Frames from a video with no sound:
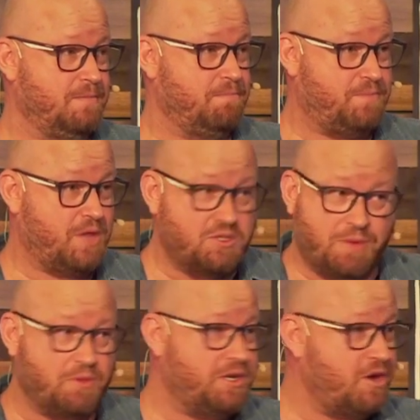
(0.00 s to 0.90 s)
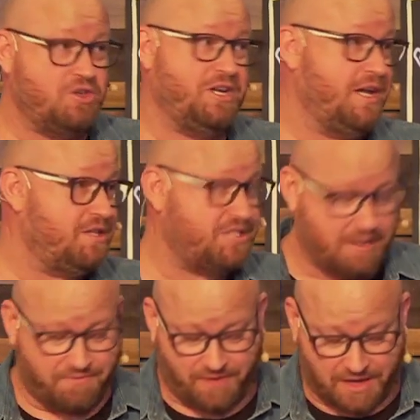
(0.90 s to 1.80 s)
those people that don't share the same
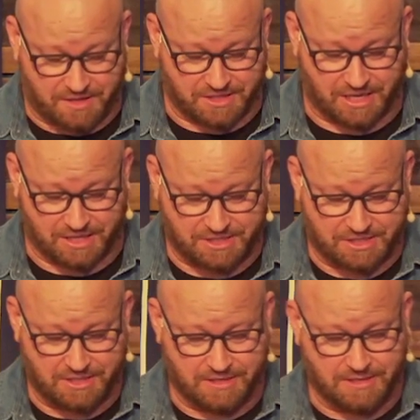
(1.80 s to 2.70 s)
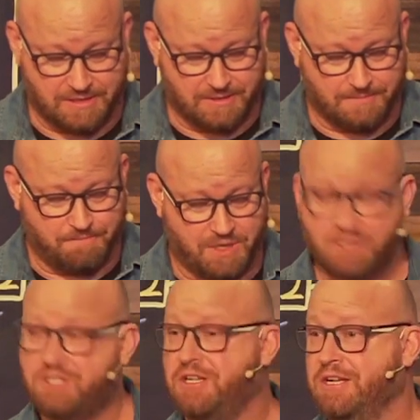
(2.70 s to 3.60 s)
faith as us.
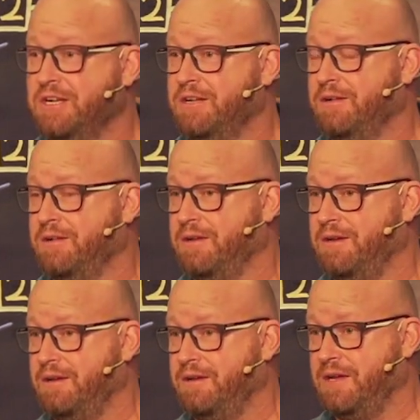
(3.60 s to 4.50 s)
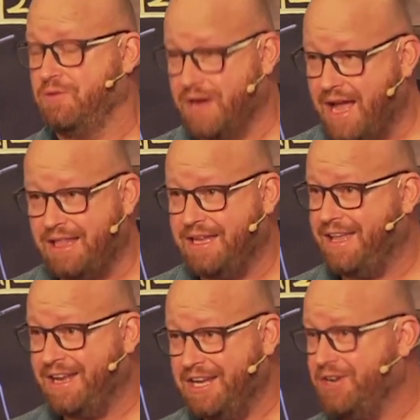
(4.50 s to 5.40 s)
Because in reality, they
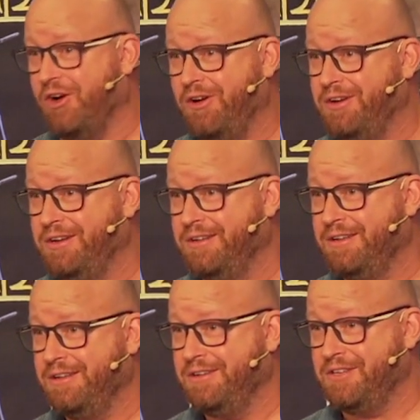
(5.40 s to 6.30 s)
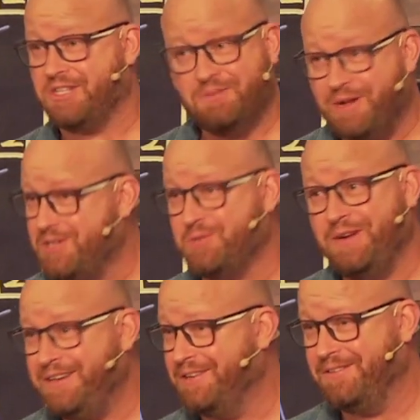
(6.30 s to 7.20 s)
need God just as much as we
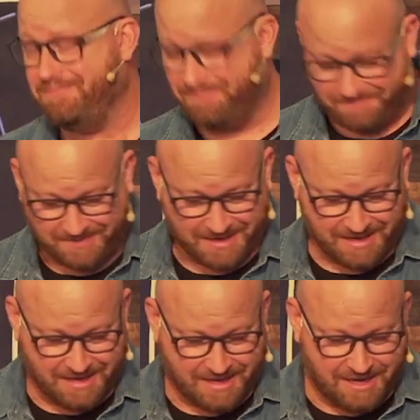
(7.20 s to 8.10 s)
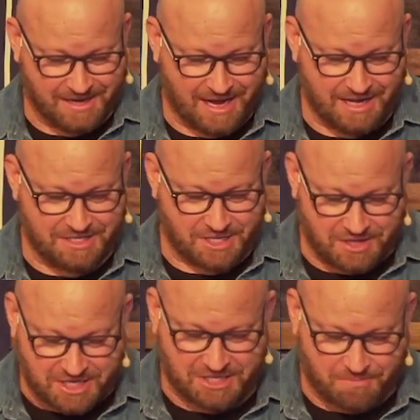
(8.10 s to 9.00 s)
do. And so
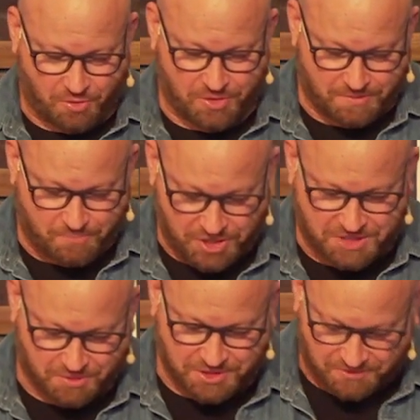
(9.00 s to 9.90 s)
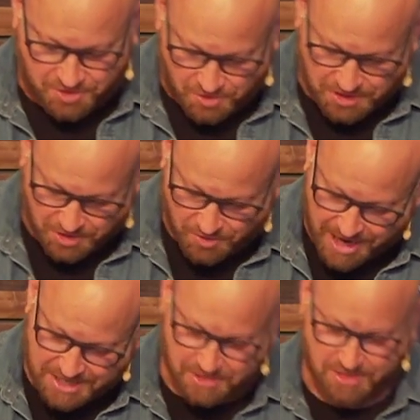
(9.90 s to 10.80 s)
these important principles of truth and
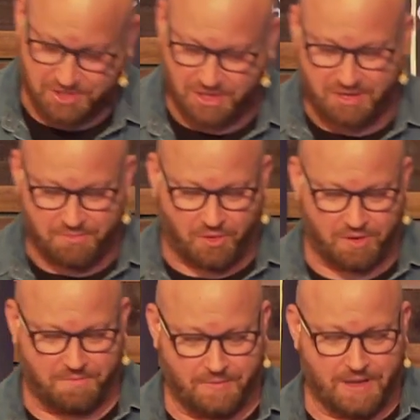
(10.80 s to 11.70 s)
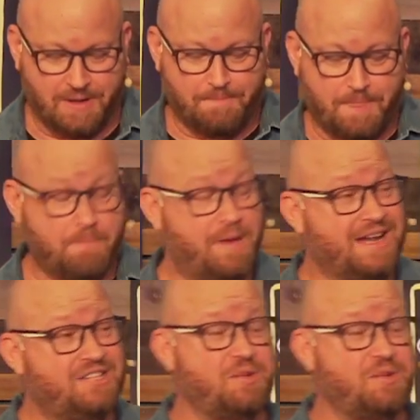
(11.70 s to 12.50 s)
grace are extremely important, but it's a